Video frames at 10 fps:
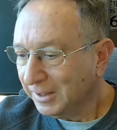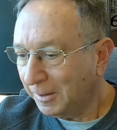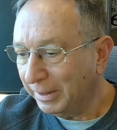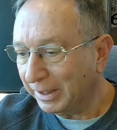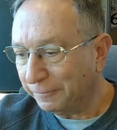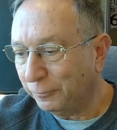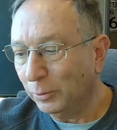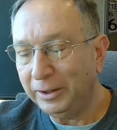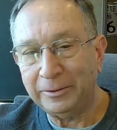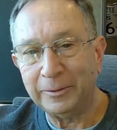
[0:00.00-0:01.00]
about a
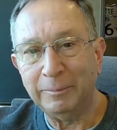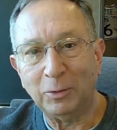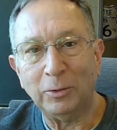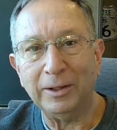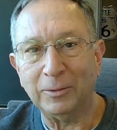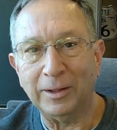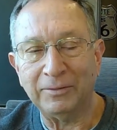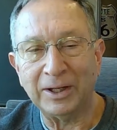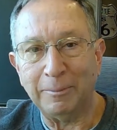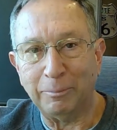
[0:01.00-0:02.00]
40-degree morning where
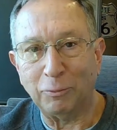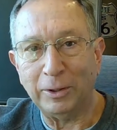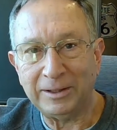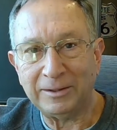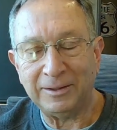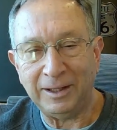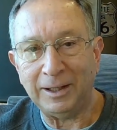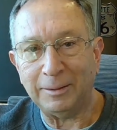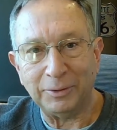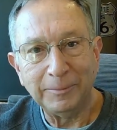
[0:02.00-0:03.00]
I've got to break
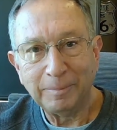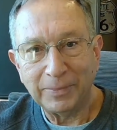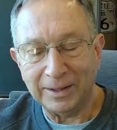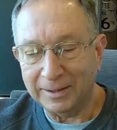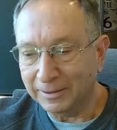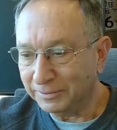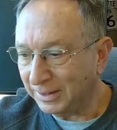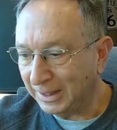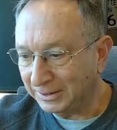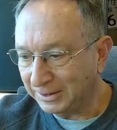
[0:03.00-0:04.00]
camp
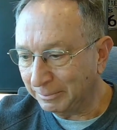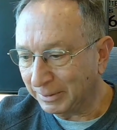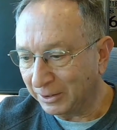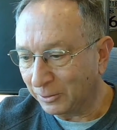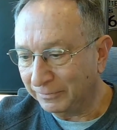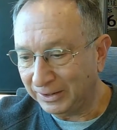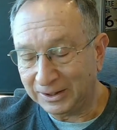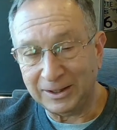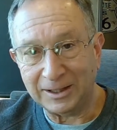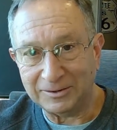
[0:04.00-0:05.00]
and get my RV
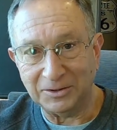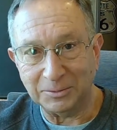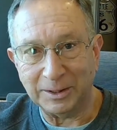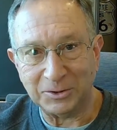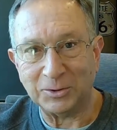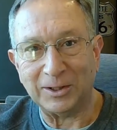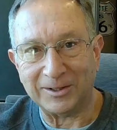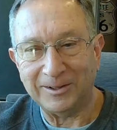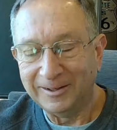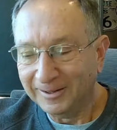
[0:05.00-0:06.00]
connected to my
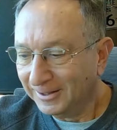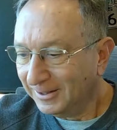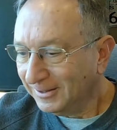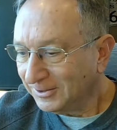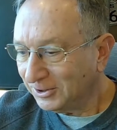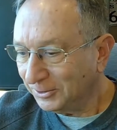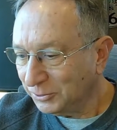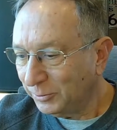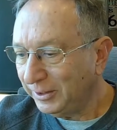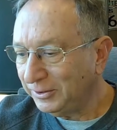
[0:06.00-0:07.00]
truck. So
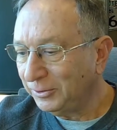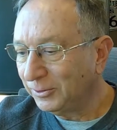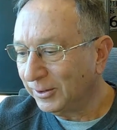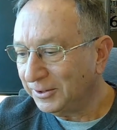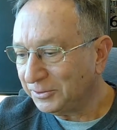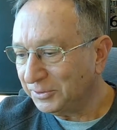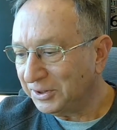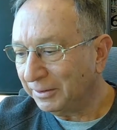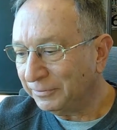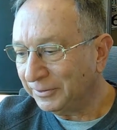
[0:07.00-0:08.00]
22 degrees was
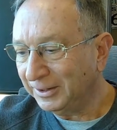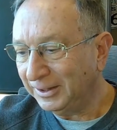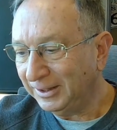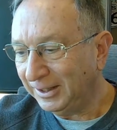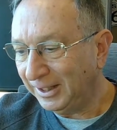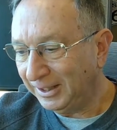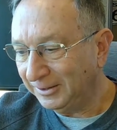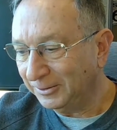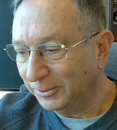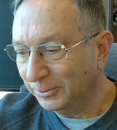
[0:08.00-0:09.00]
definitely a
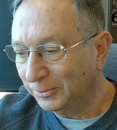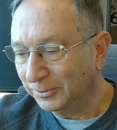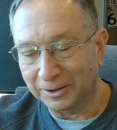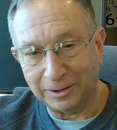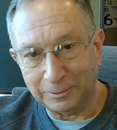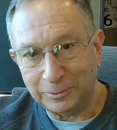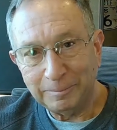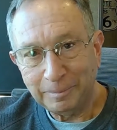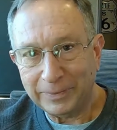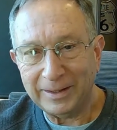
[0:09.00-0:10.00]
new low
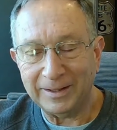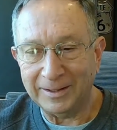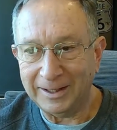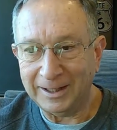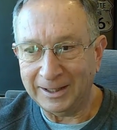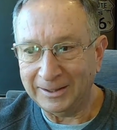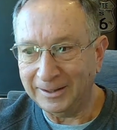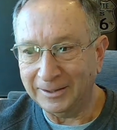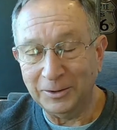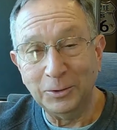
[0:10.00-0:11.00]
and
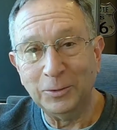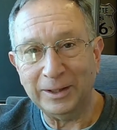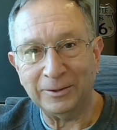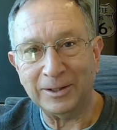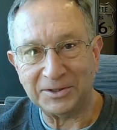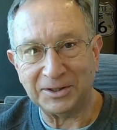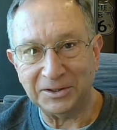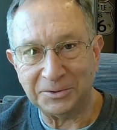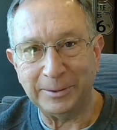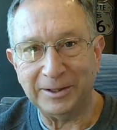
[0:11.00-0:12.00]
a new
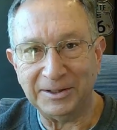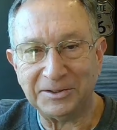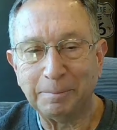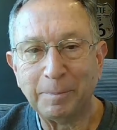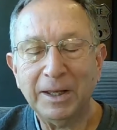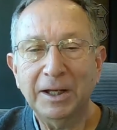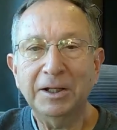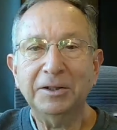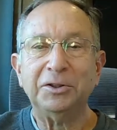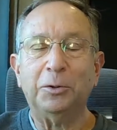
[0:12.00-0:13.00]
interesting experience.
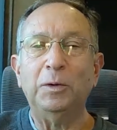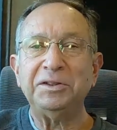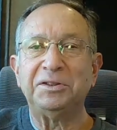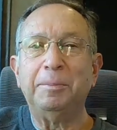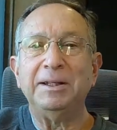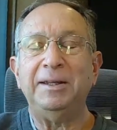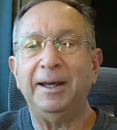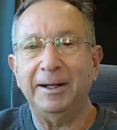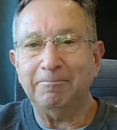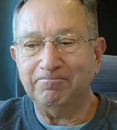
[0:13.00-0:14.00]
So Wisdom,
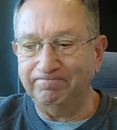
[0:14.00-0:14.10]
Montana.